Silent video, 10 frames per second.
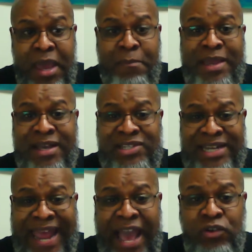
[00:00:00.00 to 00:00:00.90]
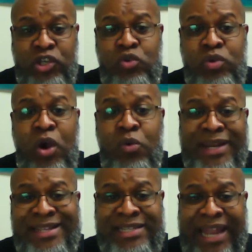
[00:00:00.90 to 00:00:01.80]
Because now you know what
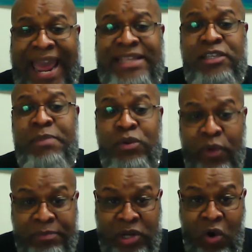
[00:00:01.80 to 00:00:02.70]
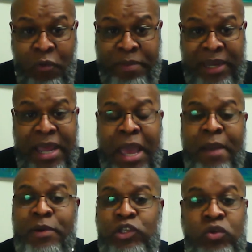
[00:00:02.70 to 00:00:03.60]
it's like to be ripped open,
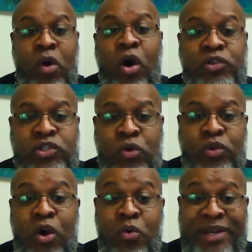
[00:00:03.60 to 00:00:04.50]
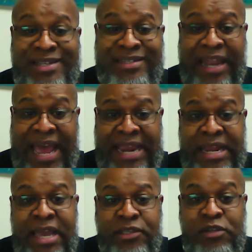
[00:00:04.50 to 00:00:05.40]
but you also know what it's like
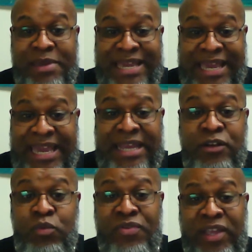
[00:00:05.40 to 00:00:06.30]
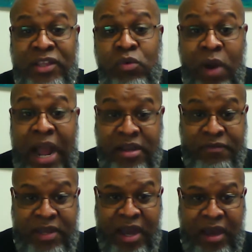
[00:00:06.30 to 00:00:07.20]
to be hidden within the rock
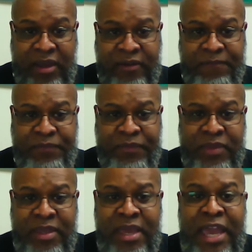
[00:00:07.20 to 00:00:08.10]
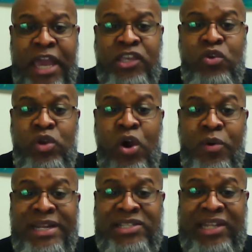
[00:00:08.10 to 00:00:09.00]
of God. You know
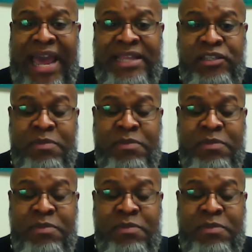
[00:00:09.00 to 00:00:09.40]
what it's like to be